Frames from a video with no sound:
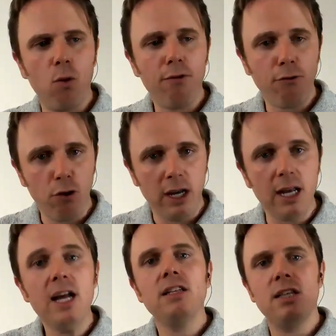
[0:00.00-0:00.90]
free,
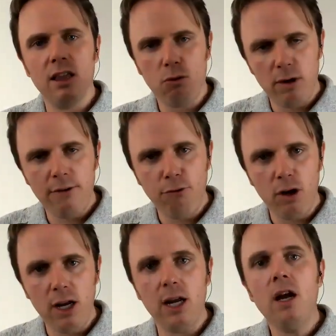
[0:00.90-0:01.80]
T three
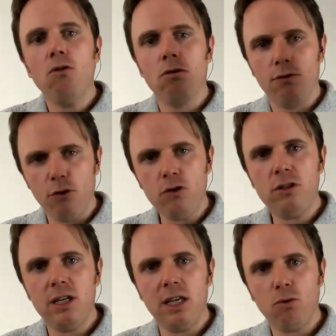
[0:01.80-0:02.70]
free, reverse
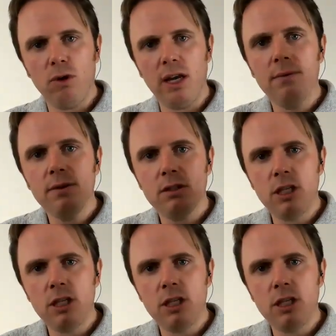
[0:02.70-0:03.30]
T three,